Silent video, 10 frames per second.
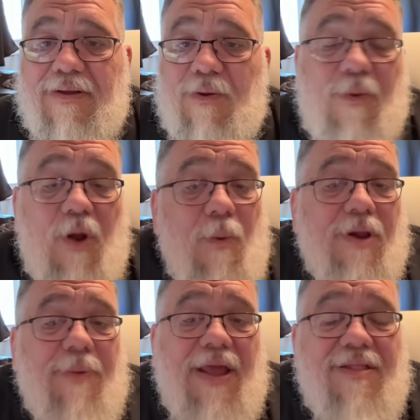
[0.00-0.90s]
We don't want to
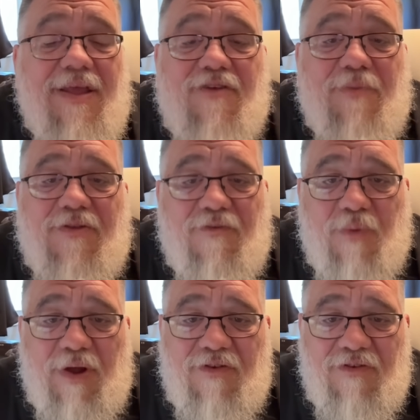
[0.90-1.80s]
pay the expensive
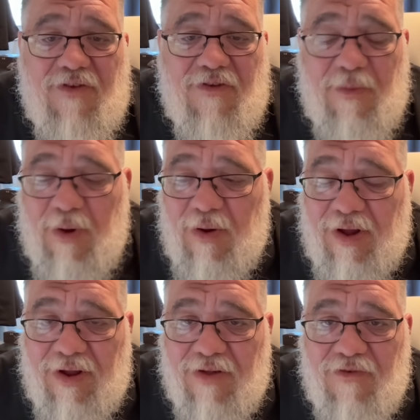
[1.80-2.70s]
prices as an
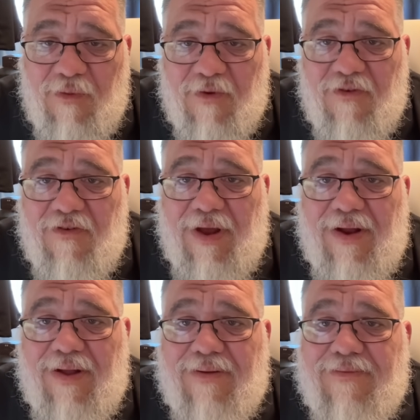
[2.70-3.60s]
American consumer
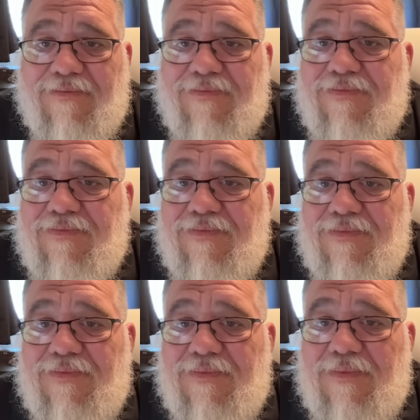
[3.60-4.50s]
society.
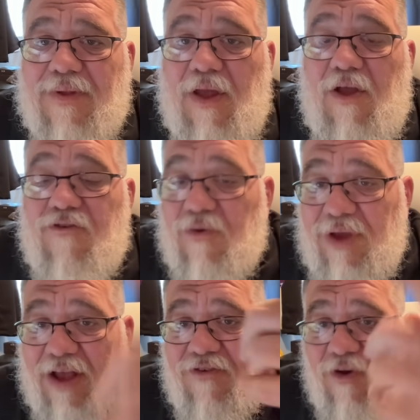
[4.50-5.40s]
So
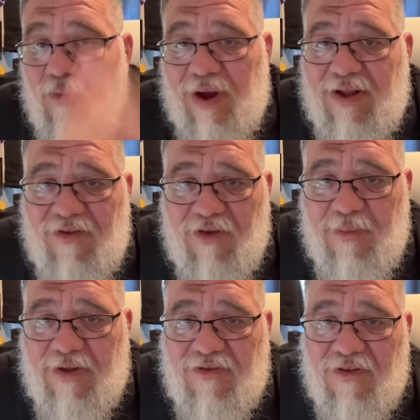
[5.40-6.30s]
yes, you're right in some
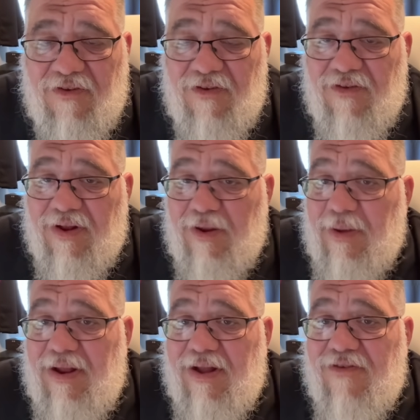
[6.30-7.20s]
instances, and in
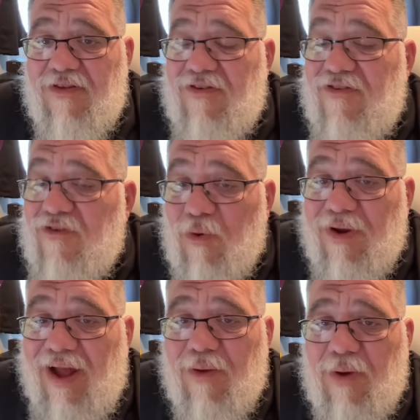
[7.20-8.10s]
many instances, you're
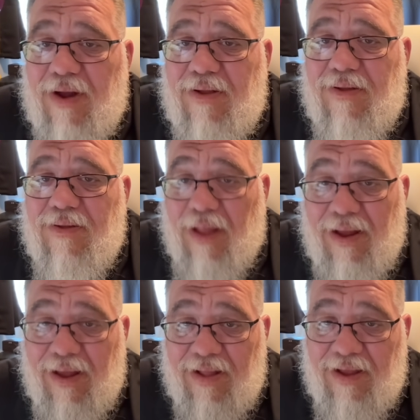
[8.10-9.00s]
not right.
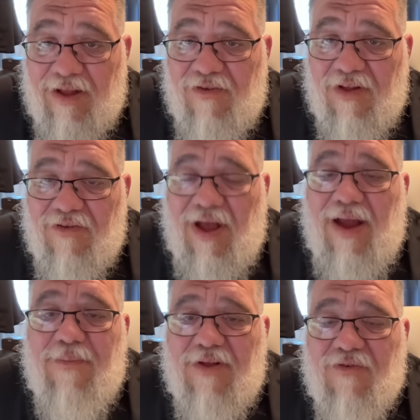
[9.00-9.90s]
Like in the instance
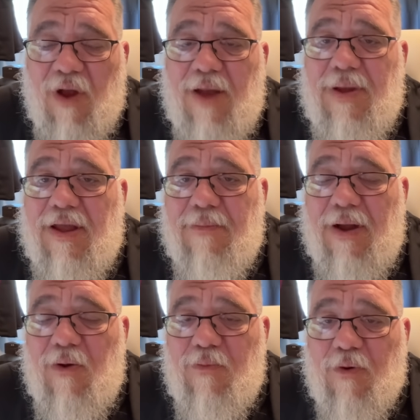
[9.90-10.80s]
I'm describing in my
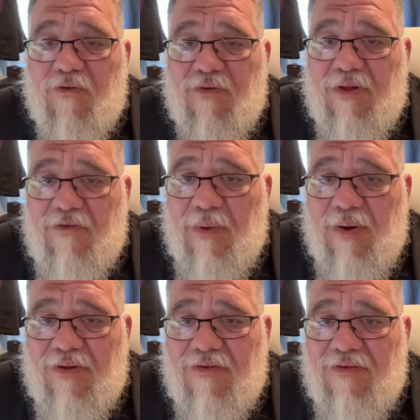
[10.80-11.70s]
own personal
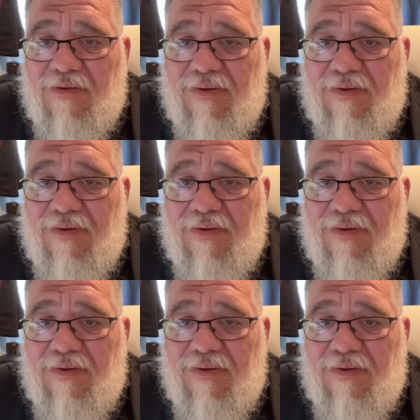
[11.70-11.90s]
experiences.